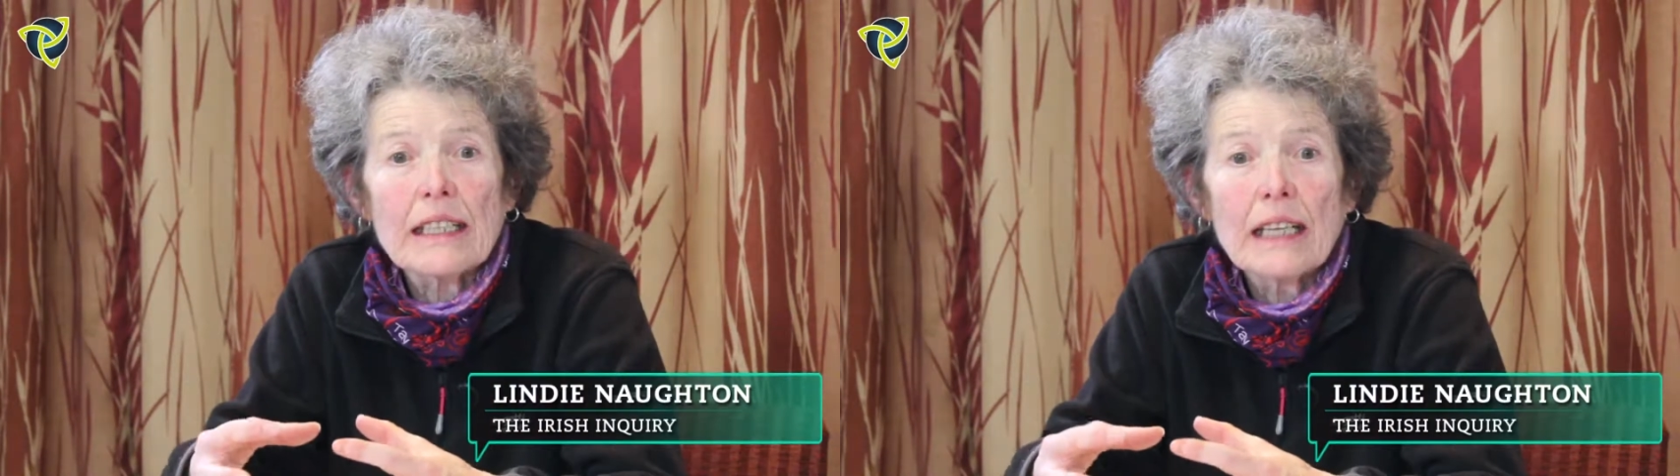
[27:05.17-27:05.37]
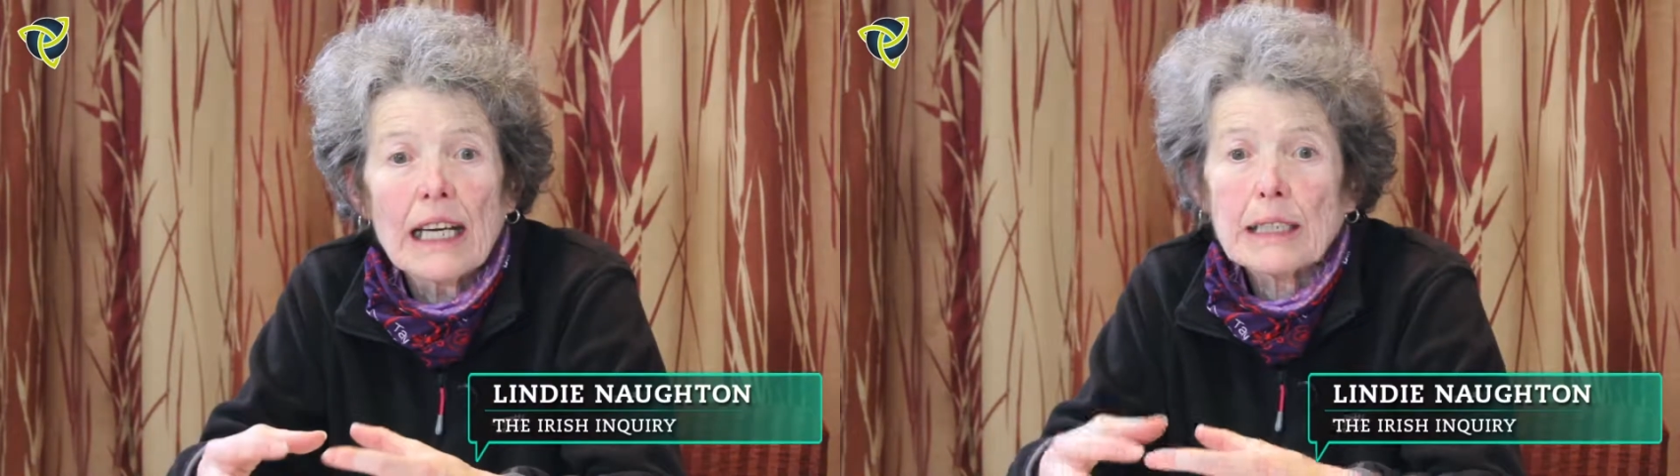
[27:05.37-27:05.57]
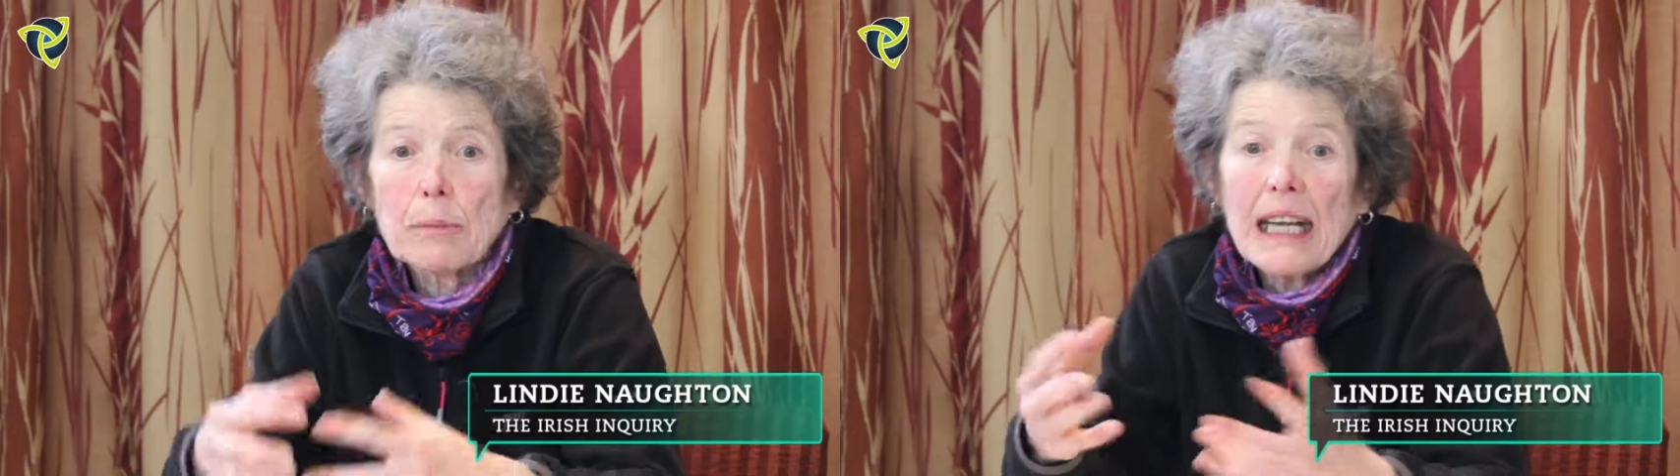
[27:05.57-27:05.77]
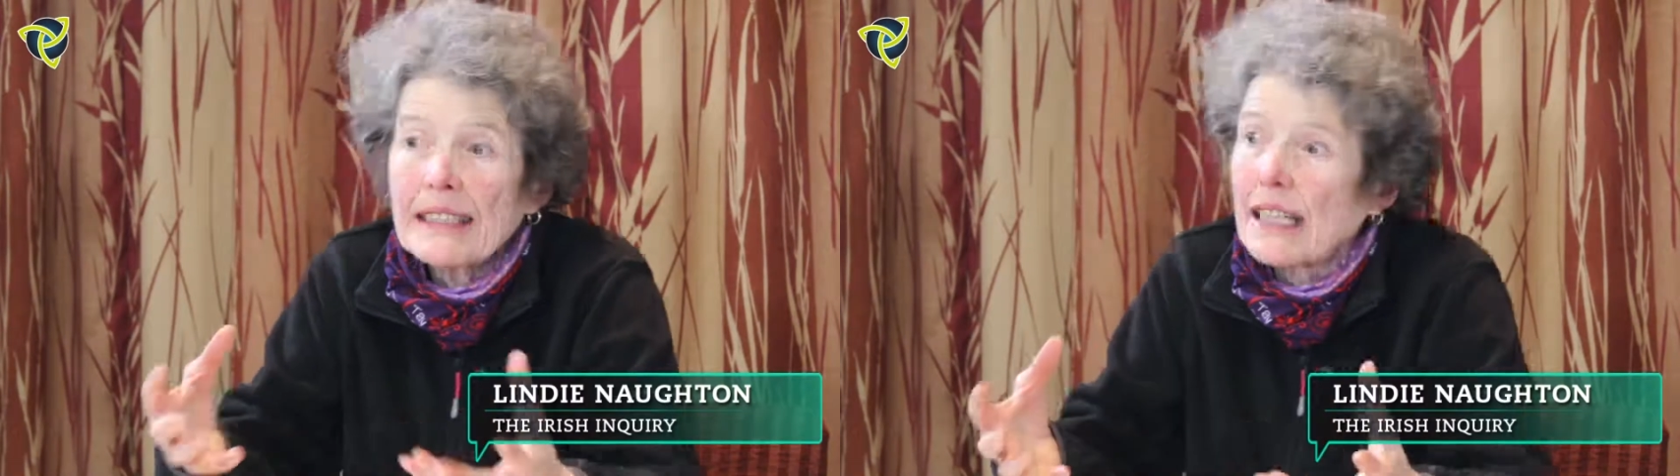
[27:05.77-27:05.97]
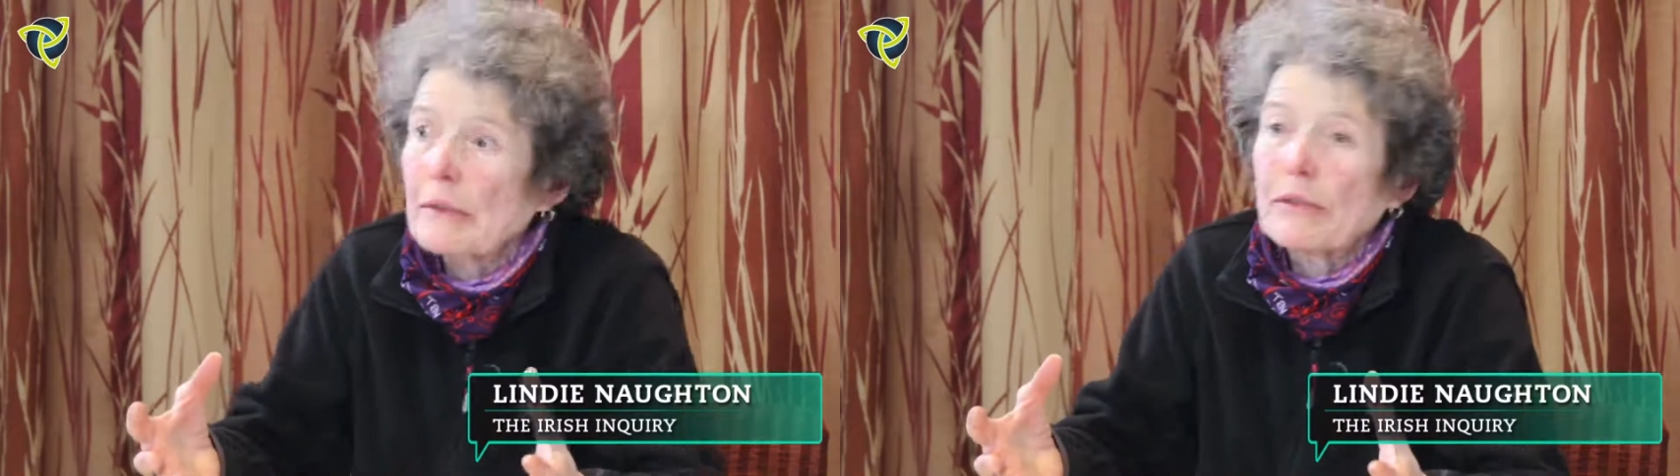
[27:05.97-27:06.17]
it's
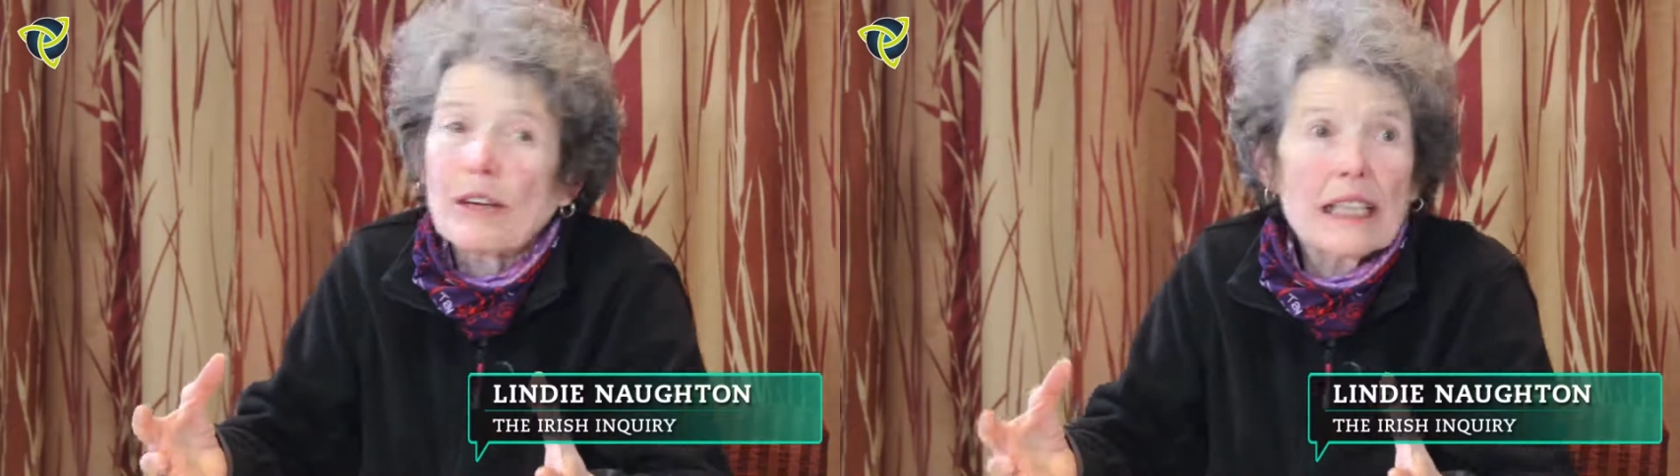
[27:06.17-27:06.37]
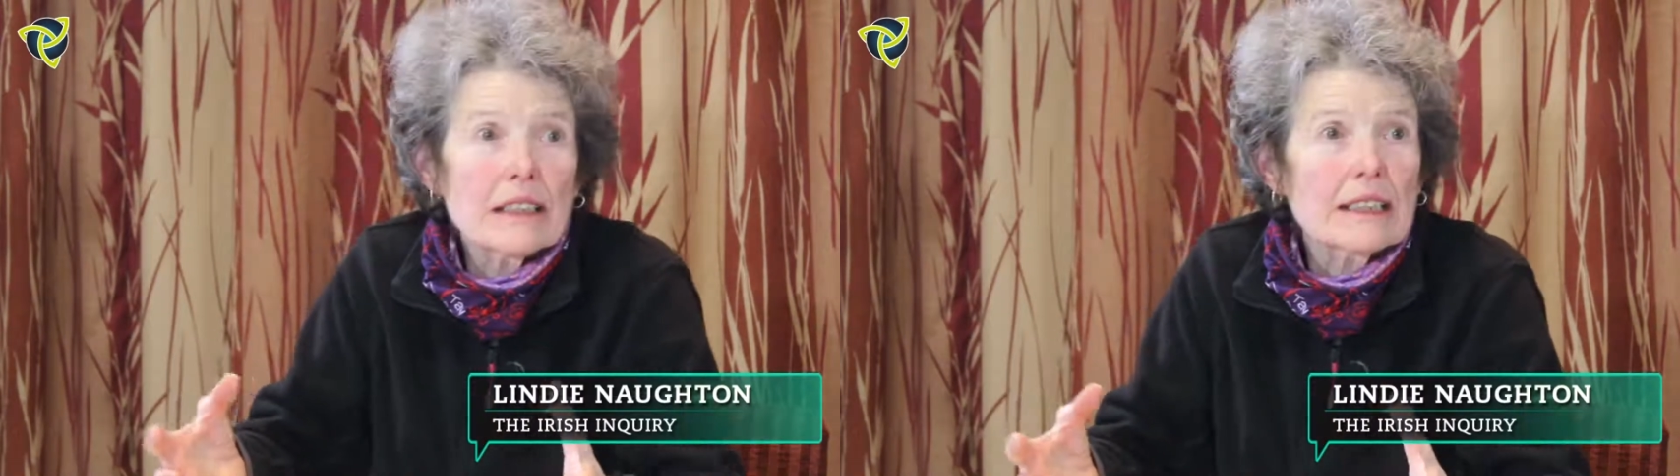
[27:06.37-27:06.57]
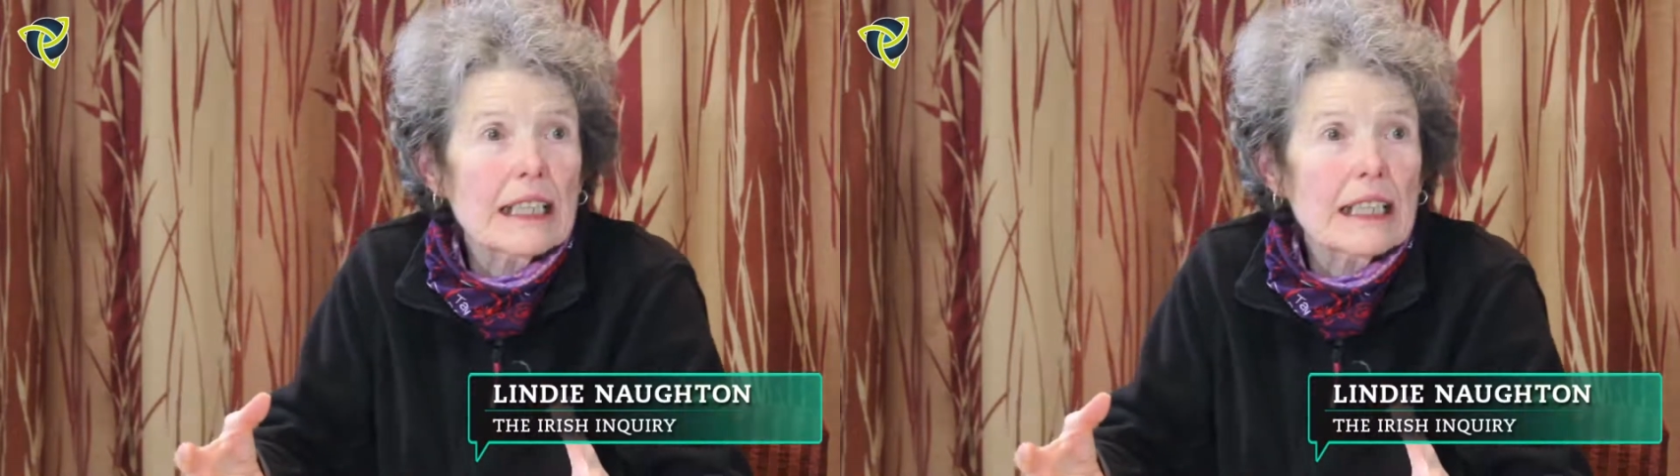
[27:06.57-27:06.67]
playtime for adults,